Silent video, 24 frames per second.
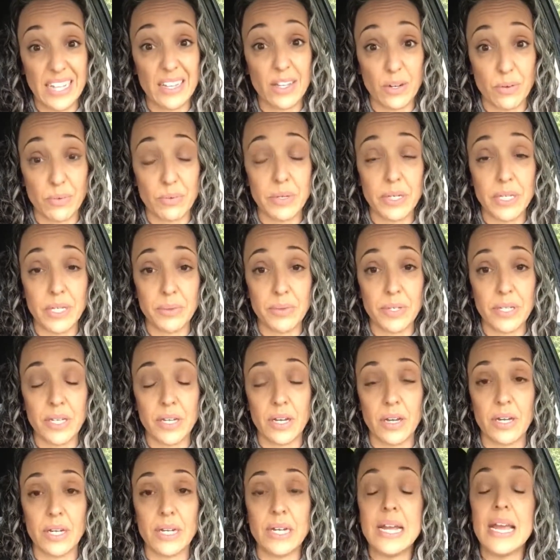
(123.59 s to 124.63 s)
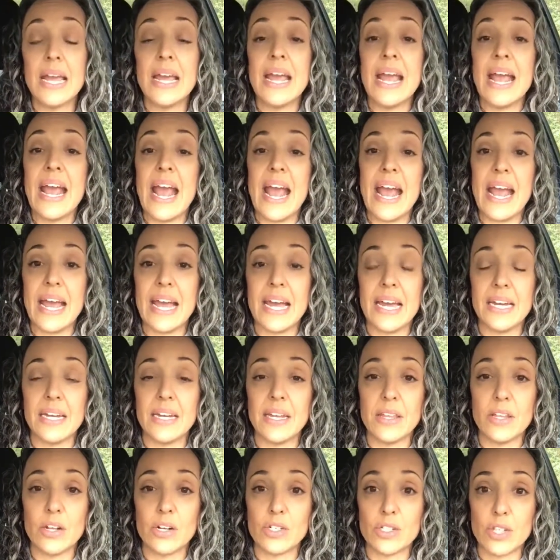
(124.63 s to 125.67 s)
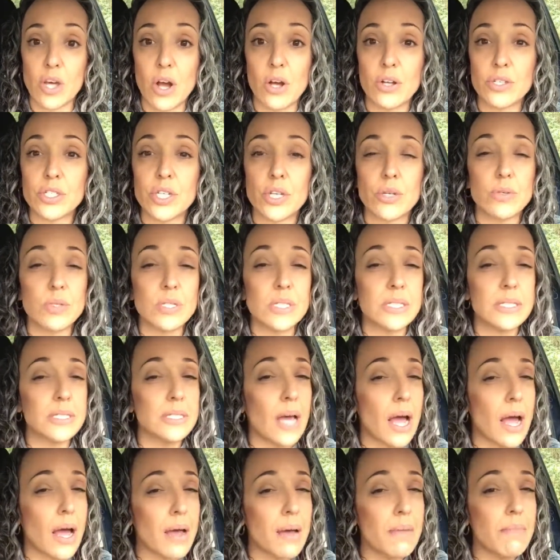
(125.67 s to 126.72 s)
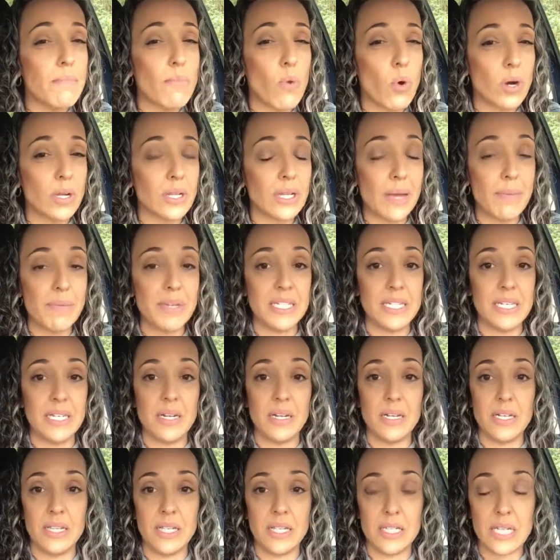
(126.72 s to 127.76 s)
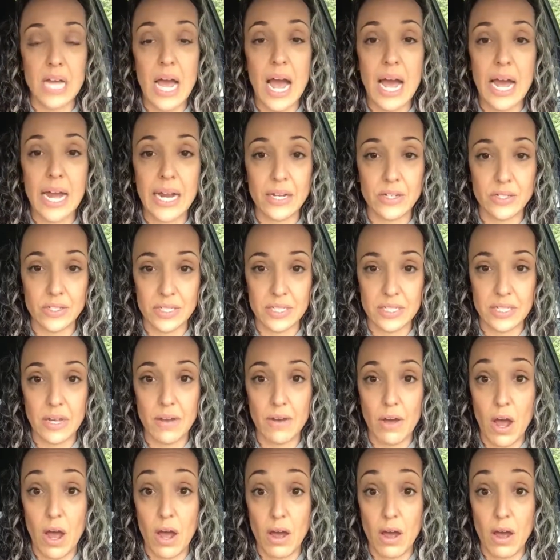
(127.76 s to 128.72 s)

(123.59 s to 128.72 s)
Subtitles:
They look really good. And there's also some more limited in the tiles